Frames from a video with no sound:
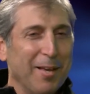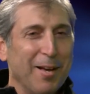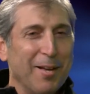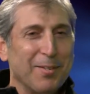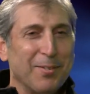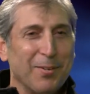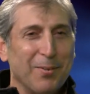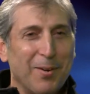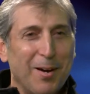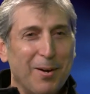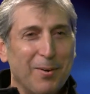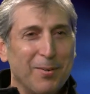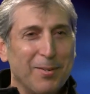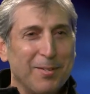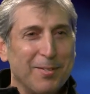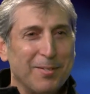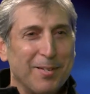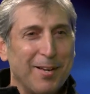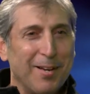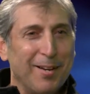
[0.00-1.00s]
Yeah, so I
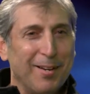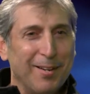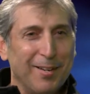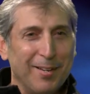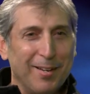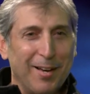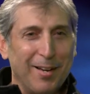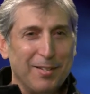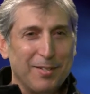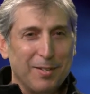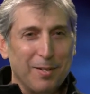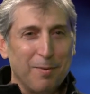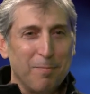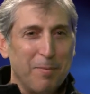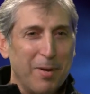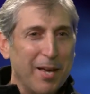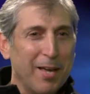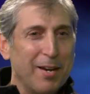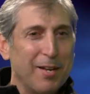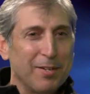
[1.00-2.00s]
was, I still
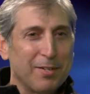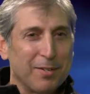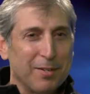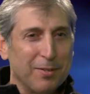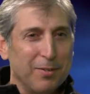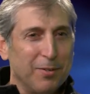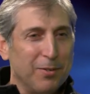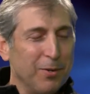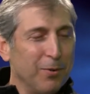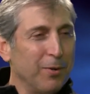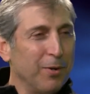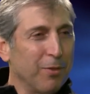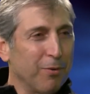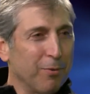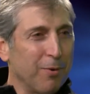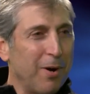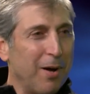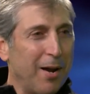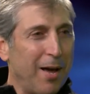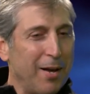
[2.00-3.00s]
managed to do it
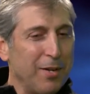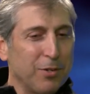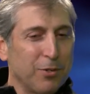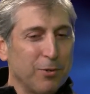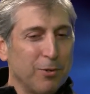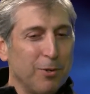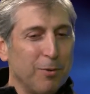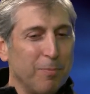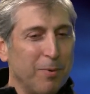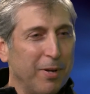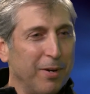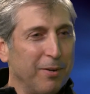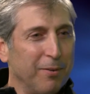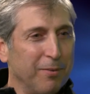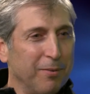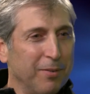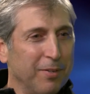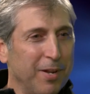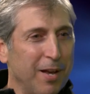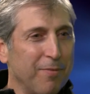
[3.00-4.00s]
throughout high school, but
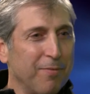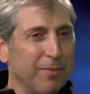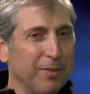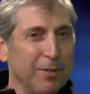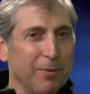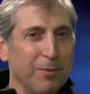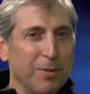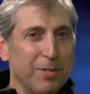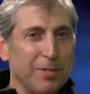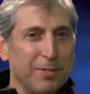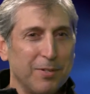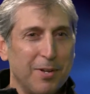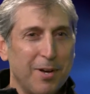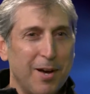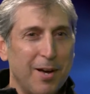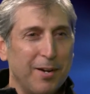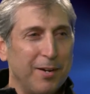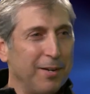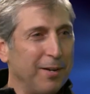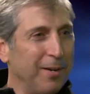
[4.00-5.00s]
it definitely was
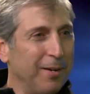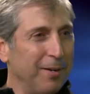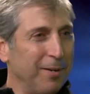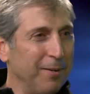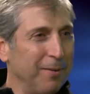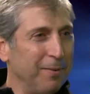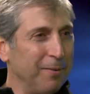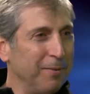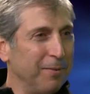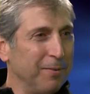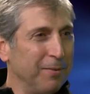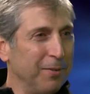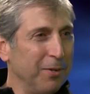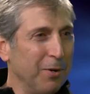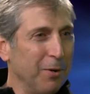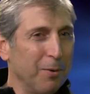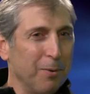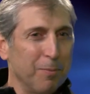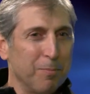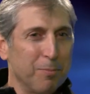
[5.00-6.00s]
not, you
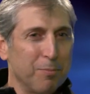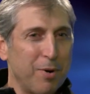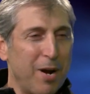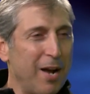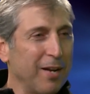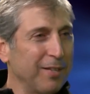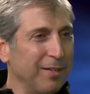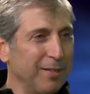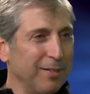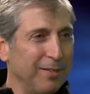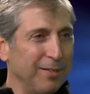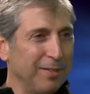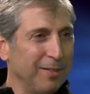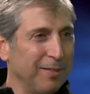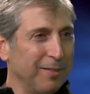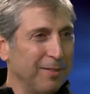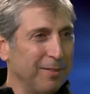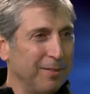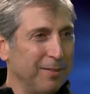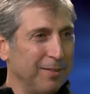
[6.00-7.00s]
know,
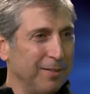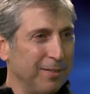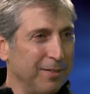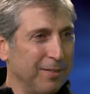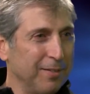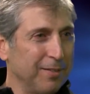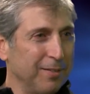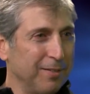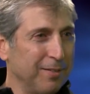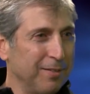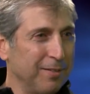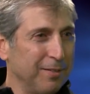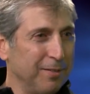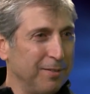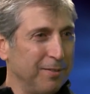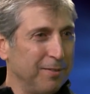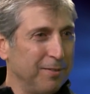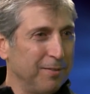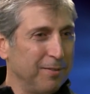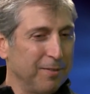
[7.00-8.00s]
practical to
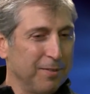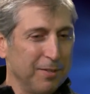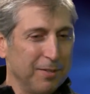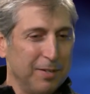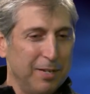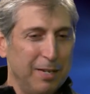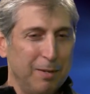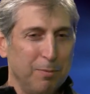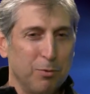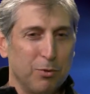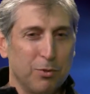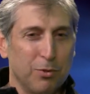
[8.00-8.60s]
keep